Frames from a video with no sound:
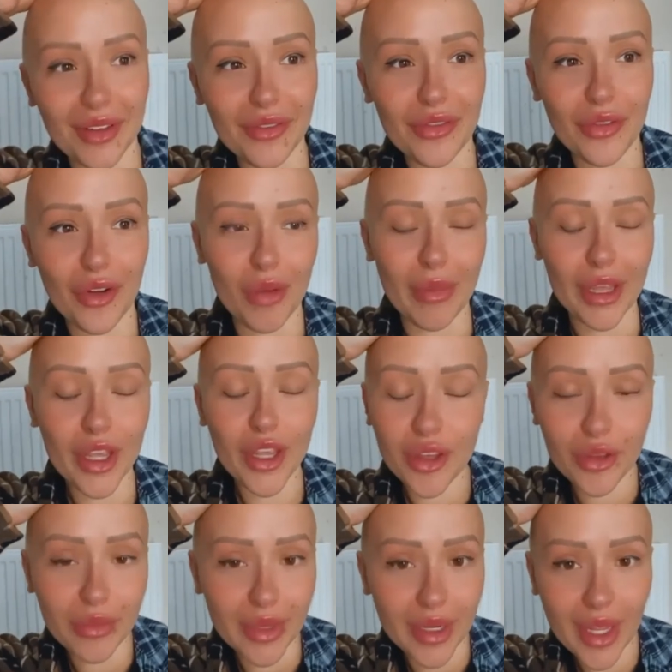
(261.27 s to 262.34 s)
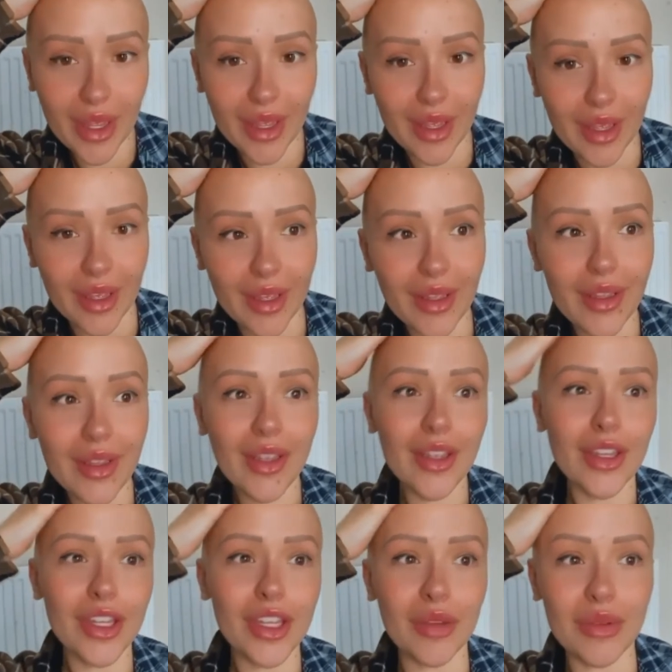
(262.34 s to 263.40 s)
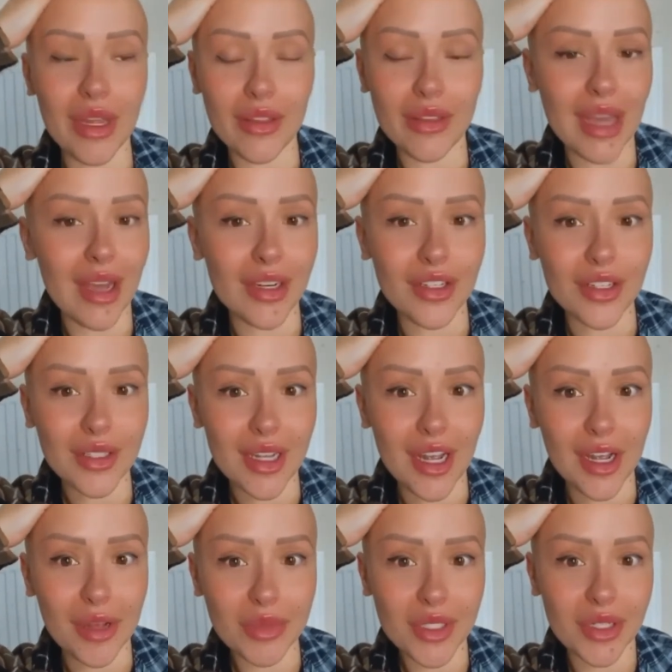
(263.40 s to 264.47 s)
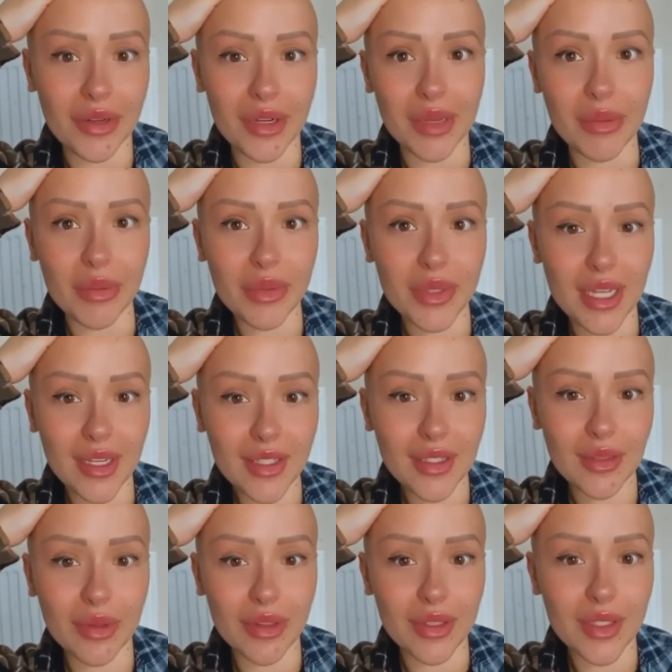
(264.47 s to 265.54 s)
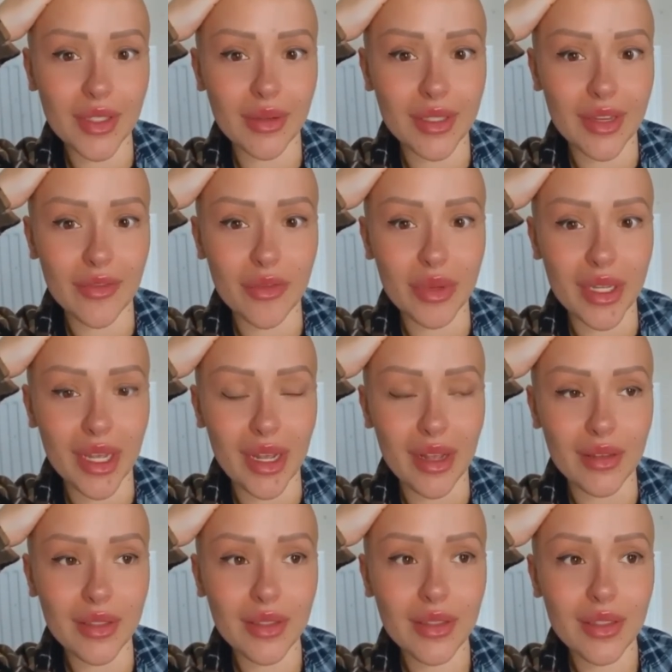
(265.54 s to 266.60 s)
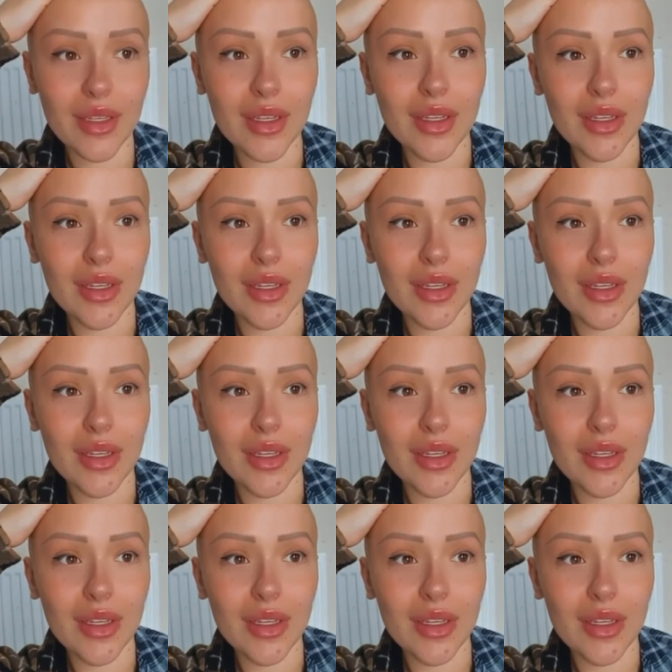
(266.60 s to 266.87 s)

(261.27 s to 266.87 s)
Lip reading: from my human hair unit that I just absolutely am obsessed with, and so is everybody else,